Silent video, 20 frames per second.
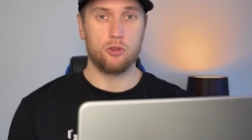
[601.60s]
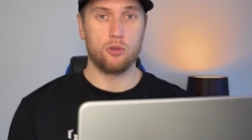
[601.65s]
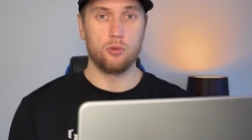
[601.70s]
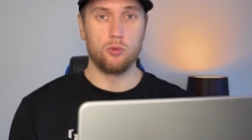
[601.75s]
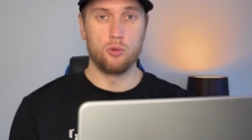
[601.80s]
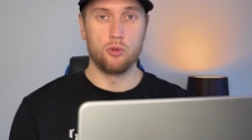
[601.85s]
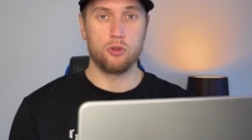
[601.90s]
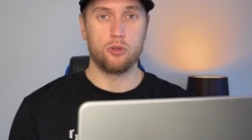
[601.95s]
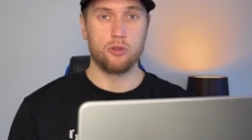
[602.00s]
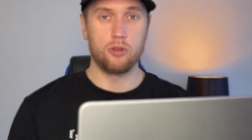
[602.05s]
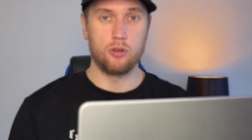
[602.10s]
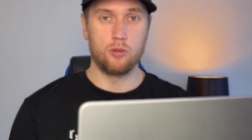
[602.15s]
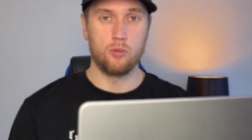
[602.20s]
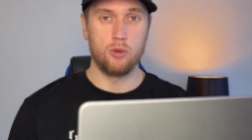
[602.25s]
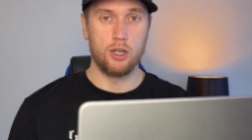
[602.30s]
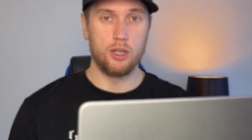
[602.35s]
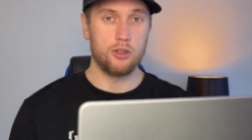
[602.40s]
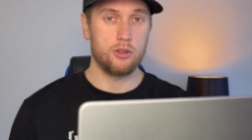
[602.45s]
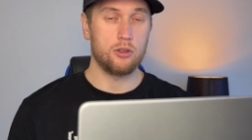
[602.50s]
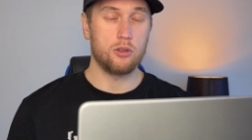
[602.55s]
solution
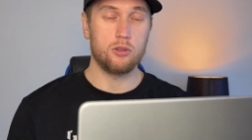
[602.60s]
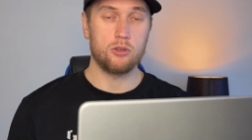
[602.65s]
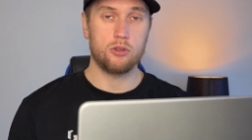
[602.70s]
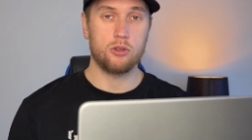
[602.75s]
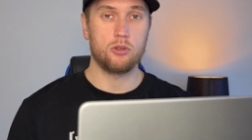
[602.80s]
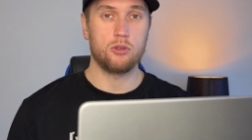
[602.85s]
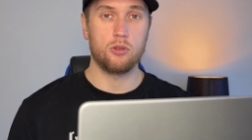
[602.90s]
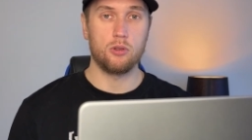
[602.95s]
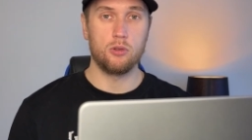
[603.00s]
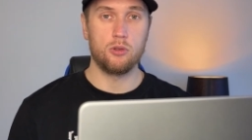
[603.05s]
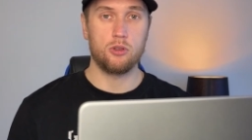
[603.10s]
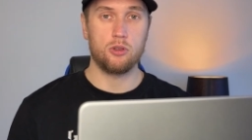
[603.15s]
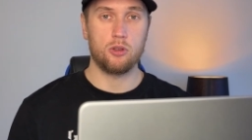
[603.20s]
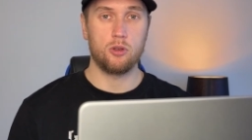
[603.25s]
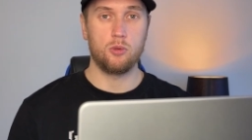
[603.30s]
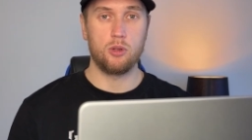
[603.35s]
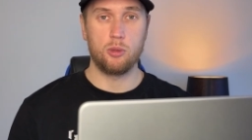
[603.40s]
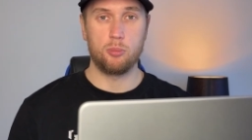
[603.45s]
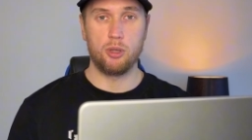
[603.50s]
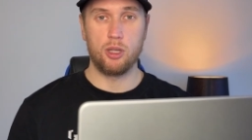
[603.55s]
aware. So, so
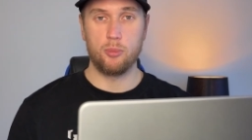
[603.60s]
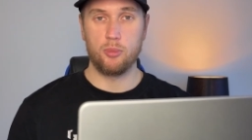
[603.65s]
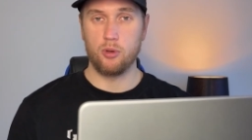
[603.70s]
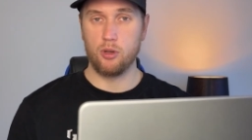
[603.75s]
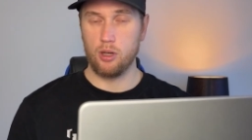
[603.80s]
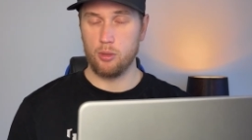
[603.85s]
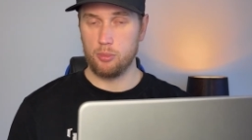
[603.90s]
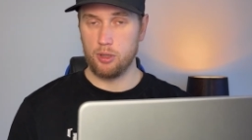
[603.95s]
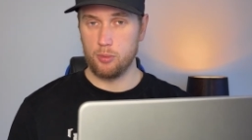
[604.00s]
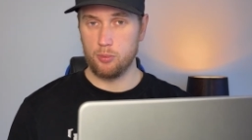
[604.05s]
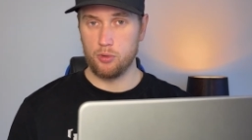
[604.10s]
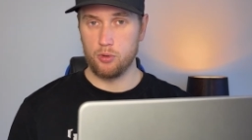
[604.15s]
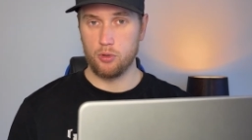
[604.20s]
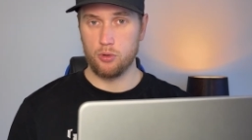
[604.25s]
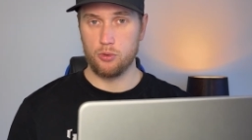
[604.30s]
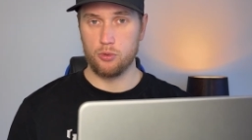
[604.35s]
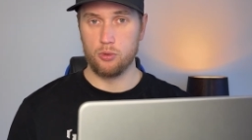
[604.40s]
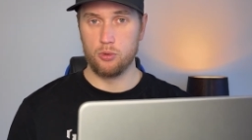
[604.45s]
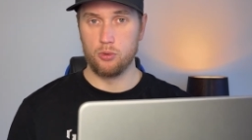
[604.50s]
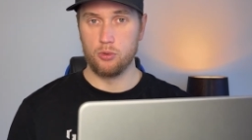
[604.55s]
solution aware people are
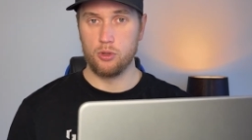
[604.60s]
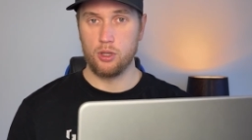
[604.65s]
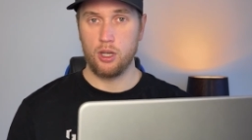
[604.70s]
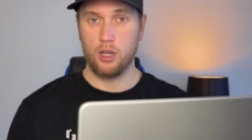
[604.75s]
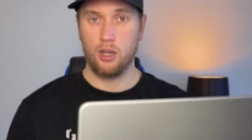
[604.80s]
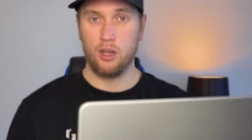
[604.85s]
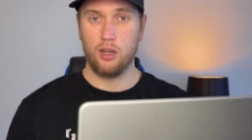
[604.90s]
people who